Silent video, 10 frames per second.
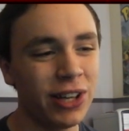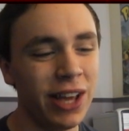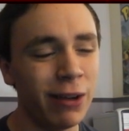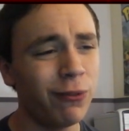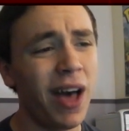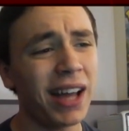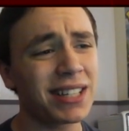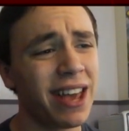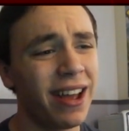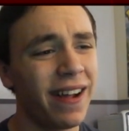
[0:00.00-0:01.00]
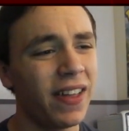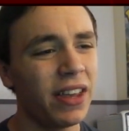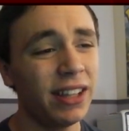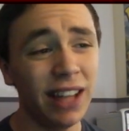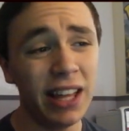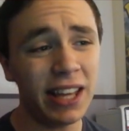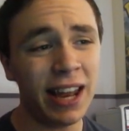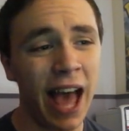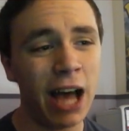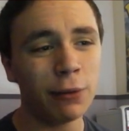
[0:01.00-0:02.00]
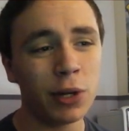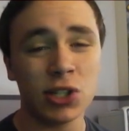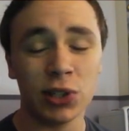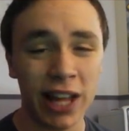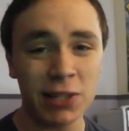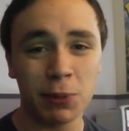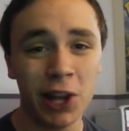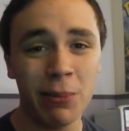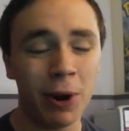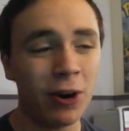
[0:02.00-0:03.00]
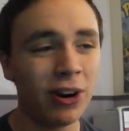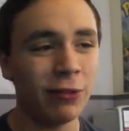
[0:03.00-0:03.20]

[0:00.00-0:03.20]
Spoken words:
In fact, in, like, an average Let's Play part of